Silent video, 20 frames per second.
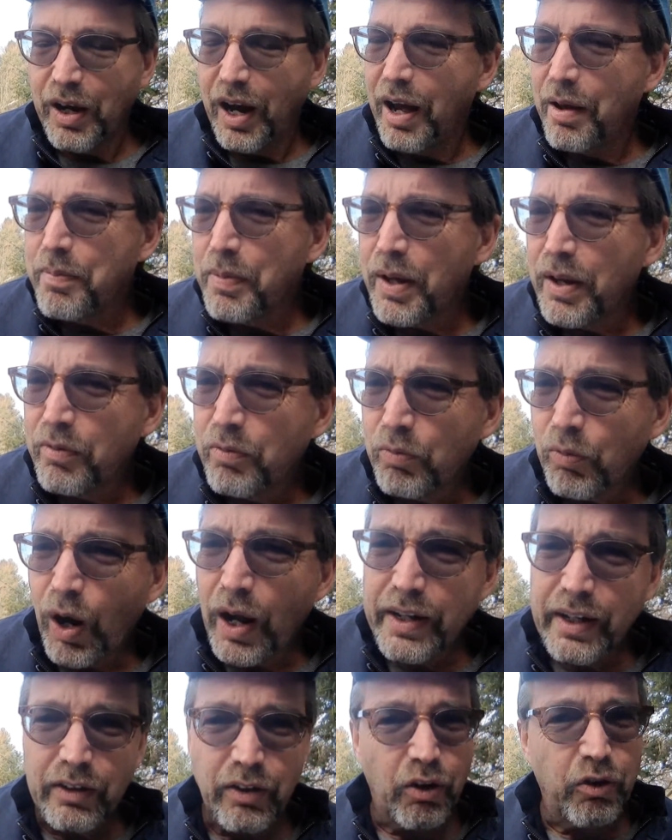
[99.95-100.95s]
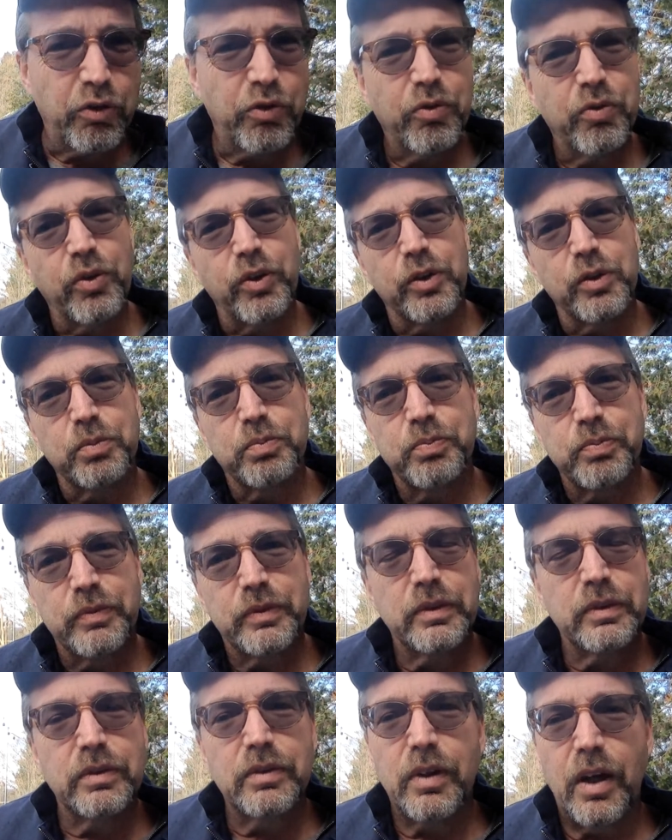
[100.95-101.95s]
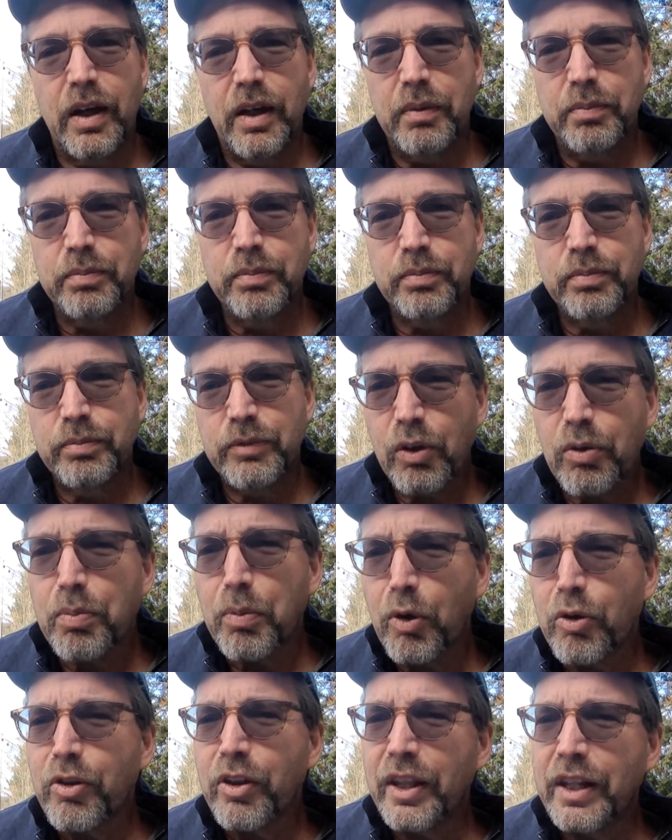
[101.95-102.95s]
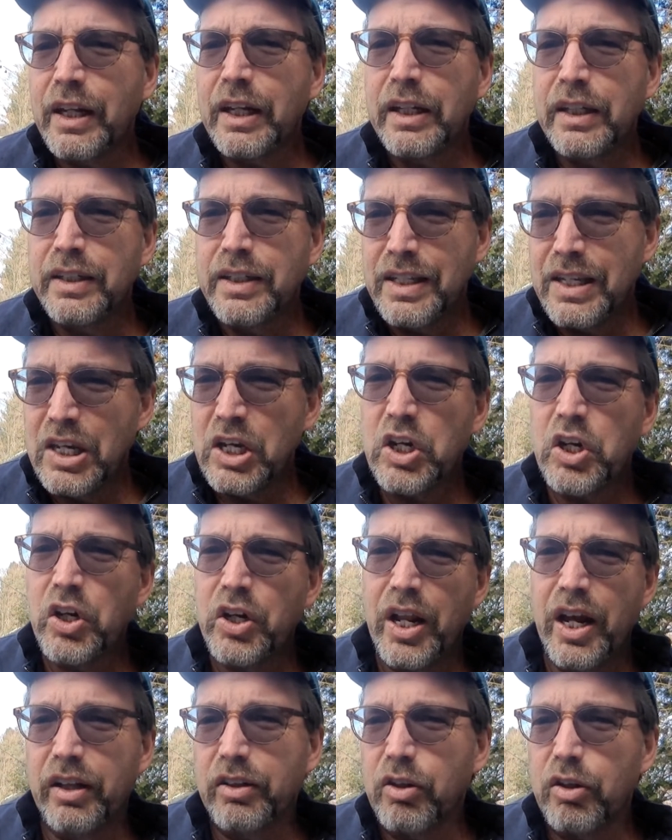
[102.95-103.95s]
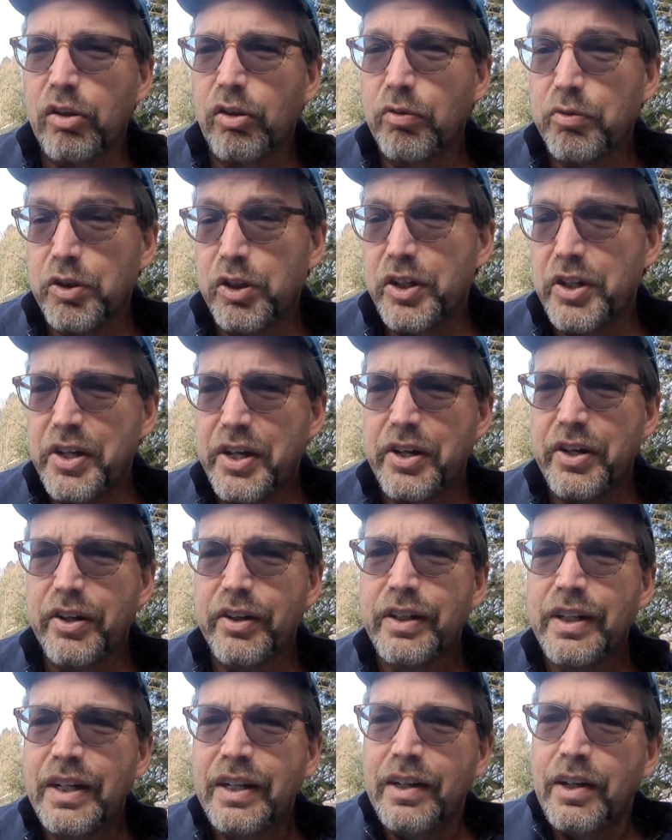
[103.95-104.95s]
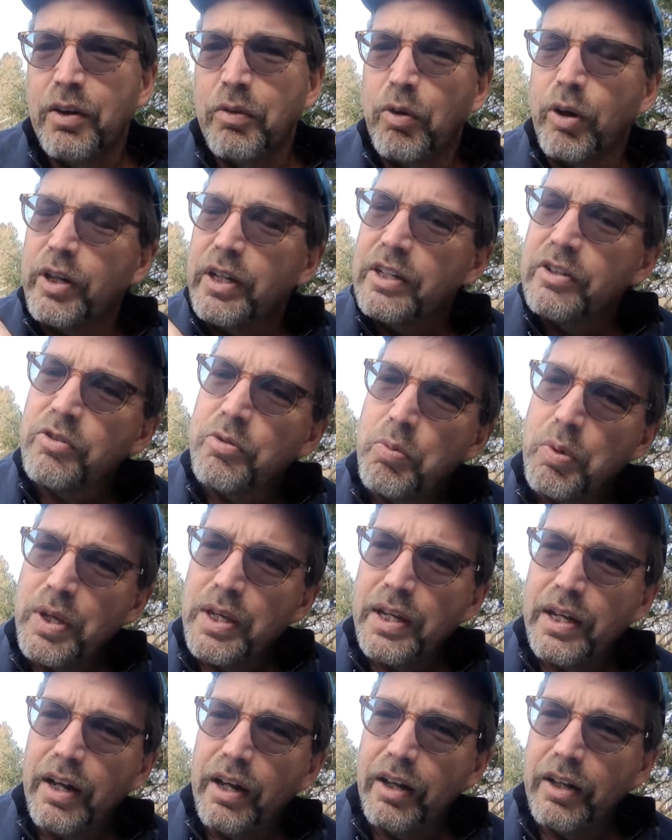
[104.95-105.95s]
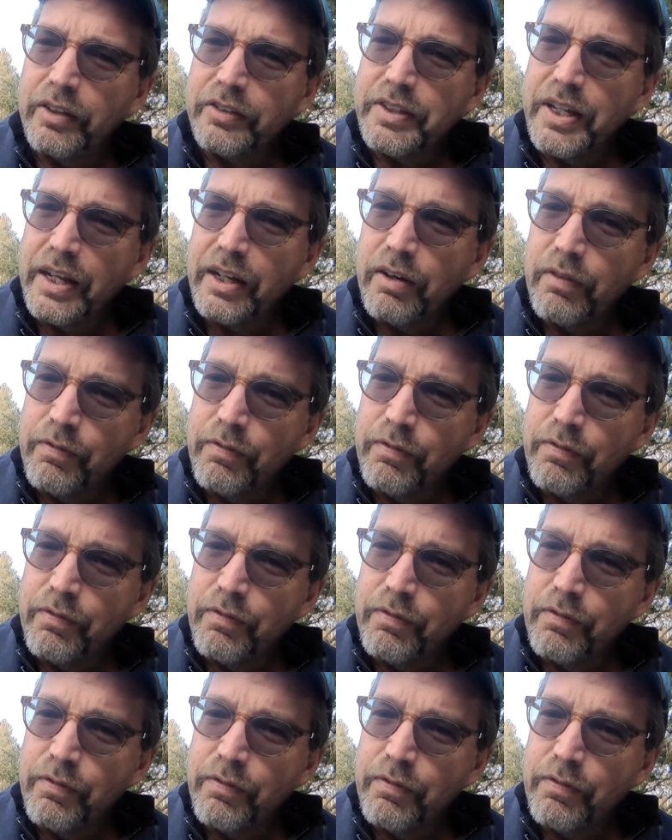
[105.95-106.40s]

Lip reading: I've been writing those for a little more than a year now, a little over a year, where each week I'll take a